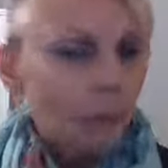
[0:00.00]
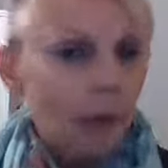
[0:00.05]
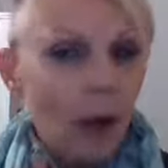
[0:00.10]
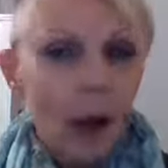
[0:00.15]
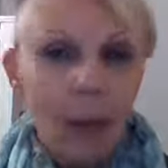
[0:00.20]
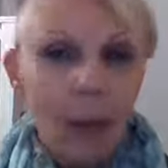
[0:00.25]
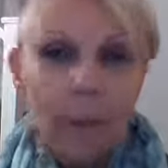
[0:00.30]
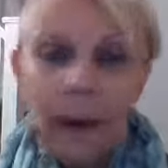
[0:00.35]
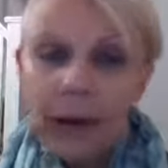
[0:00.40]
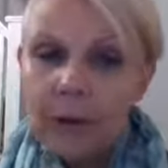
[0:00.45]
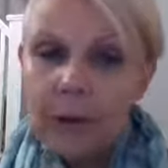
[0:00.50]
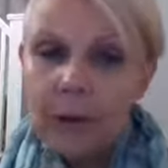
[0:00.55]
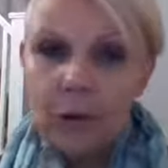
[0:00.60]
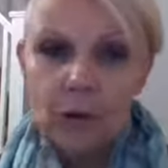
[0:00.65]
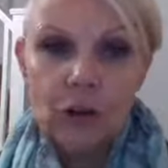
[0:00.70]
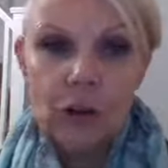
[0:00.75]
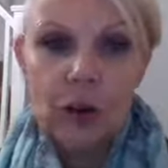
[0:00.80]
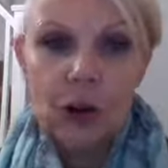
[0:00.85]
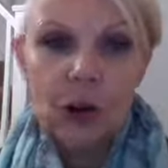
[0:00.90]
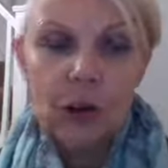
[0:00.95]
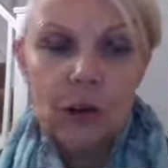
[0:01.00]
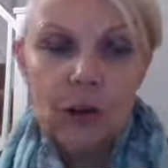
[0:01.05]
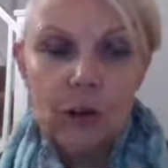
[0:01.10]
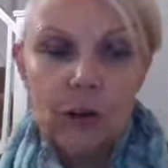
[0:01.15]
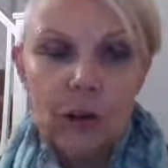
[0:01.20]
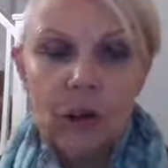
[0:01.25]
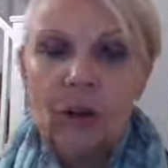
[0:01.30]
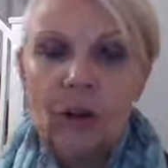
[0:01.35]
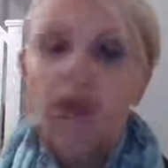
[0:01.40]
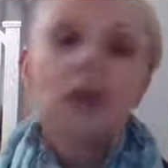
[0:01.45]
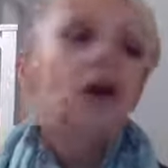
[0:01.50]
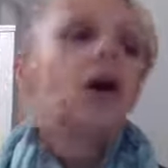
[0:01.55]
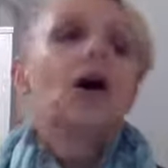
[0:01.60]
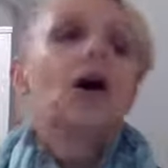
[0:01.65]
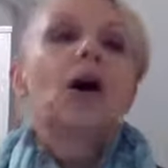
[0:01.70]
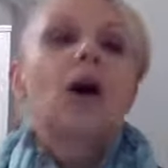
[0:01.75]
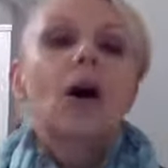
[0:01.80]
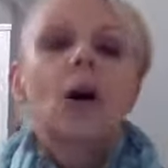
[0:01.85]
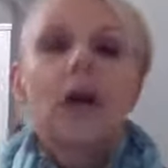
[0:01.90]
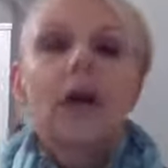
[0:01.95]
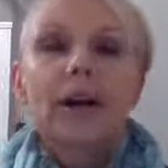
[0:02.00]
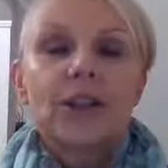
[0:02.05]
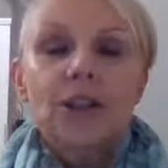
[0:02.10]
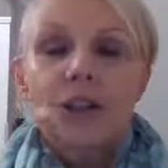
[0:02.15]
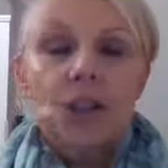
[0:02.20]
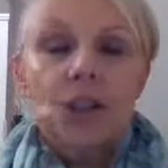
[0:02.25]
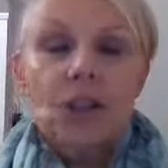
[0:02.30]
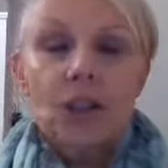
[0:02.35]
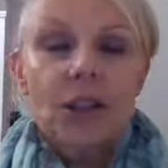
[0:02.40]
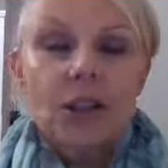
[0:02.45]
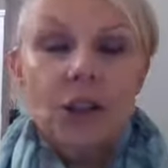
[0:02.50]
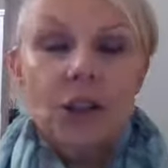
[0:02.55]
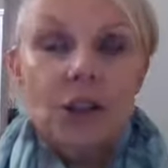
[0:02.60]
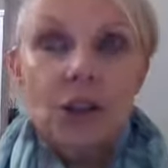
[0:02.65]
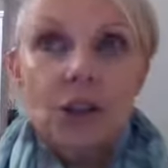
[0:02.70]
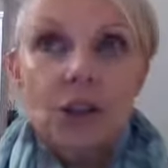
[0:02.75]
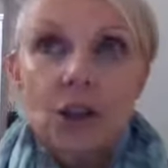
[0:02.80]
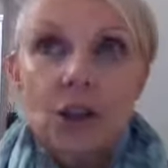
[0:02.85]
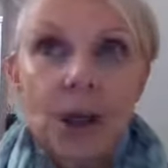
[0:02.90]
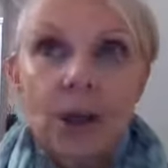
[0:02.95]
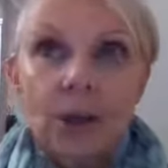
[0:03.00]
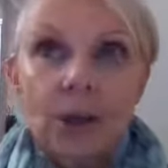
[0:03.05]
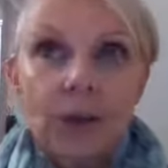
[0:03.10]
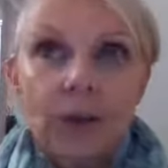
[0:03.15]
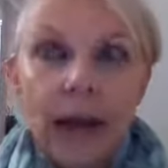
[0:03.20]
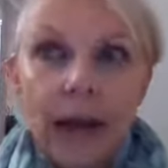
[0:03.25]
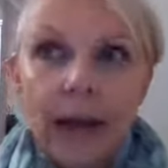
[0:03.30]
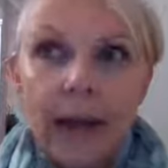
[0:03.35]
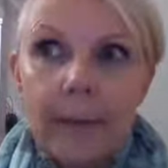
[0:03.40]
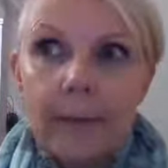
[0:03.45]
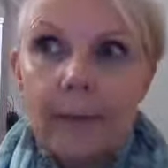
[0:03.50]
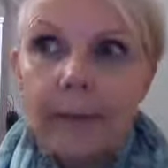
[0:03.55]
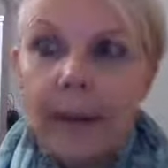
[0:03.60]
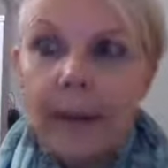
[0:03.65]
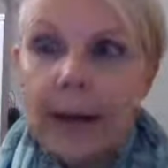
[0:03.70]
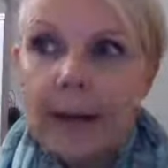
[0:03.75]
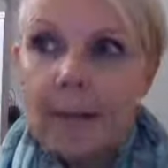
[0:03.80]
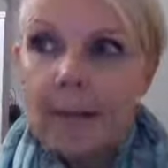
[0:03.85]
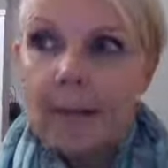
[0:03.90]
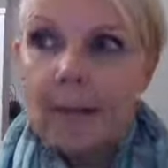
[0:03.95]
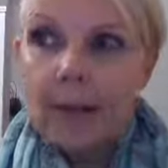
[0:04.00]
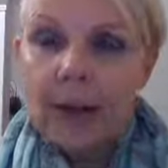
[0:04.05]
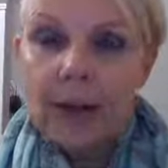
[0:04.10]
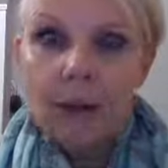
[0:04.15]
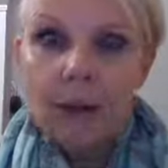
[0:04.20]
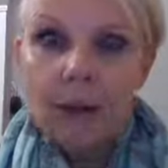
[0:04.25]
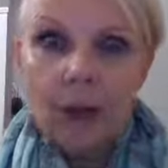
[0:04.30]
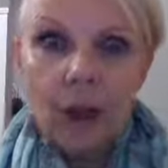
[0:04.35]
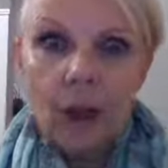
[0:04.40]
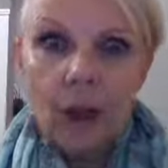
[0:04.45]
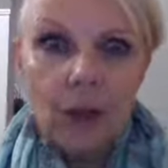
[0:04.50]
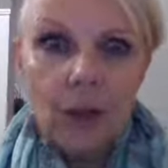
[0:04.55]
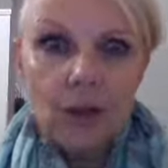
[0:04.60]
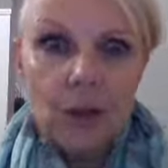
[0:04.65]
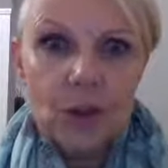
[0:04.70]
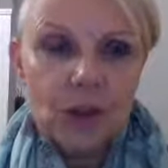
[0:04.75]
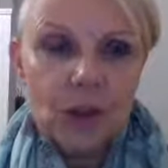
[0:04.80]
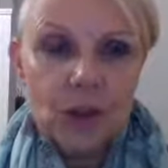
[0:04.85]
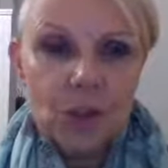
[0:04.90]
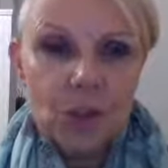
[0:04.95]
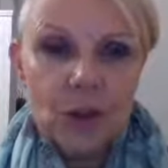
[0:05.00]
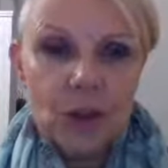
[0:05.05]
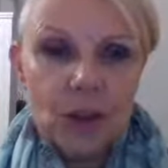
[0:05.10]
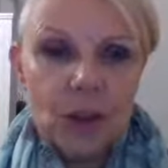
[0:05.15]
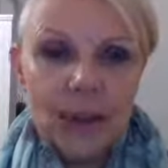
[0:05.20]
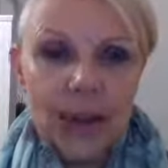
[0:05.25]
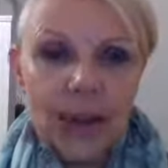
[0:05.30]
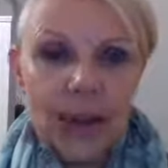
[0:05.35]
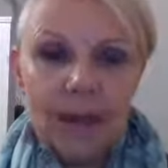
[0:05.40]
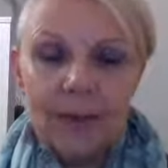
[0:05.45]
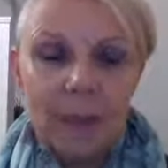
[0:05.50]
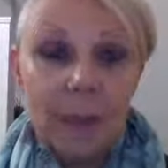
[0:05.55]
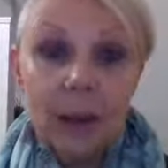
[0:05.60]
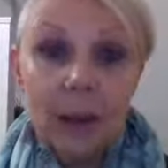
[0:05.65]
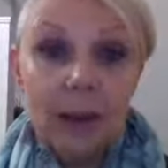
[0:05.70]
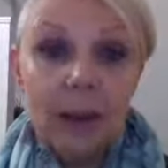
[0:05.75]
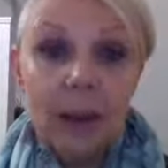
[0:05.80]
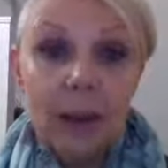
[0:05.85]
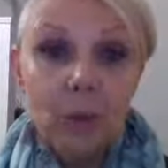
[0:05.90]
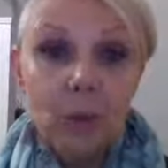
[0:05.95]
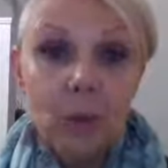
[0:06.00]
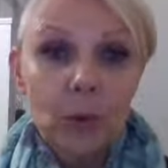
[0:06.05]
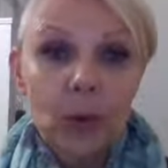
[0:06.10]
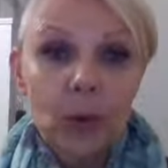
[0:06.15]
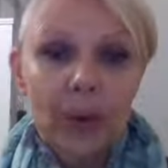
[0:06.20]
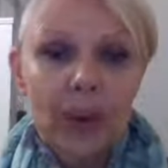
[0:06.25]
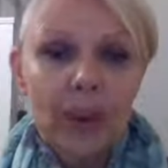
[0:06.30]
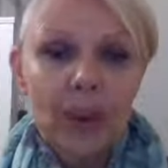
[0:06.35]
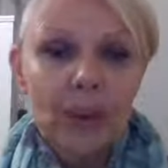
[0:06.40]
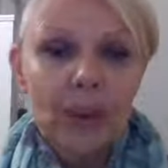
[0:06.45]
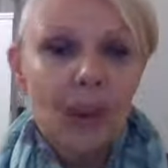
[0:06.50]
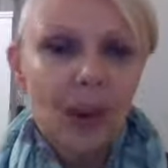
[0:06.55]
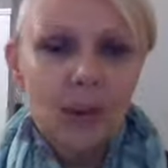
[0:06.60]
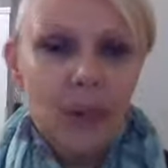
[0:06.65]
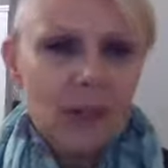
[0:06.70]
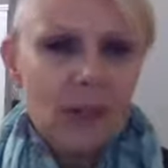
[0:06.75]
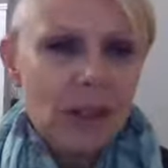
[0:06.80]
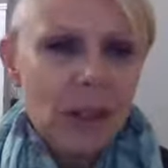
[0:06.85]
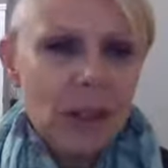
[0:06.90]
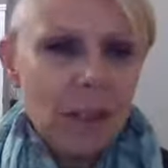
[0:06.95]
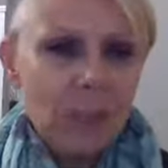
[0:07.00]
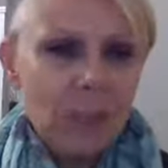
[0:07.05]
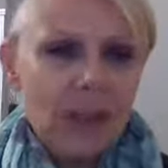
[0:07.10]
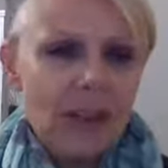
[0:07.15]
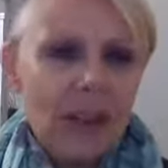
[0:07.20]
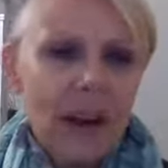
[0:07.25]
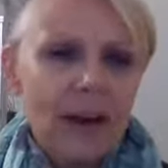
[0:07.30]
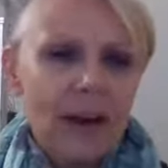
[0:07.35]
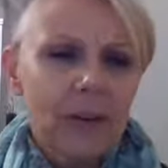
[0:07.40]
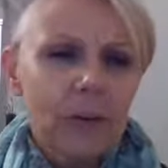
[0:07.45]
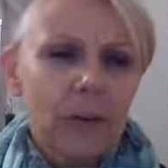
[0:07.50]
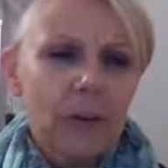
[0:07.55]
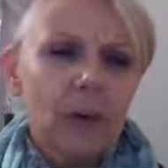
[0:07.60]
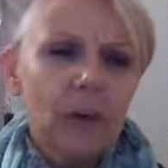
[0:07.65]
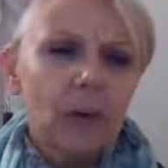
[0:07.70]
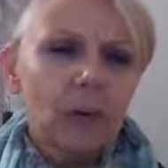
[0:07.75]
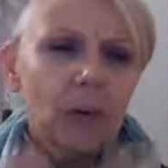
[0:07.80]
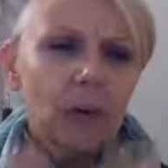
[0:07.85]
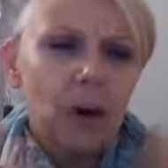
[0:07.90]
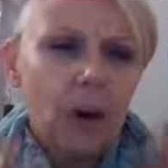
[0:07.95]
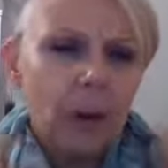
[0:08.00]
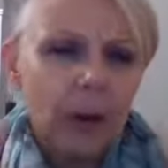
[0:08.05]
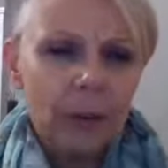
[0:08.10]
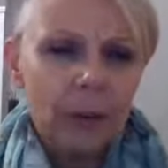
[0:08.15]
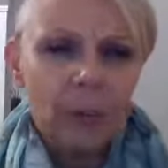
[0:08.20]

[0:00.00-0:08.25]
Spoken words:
about your child. Oh, I just know they're not going to go into school today. It's Monday morning. I know it's going to be terrible. Oh God, I'm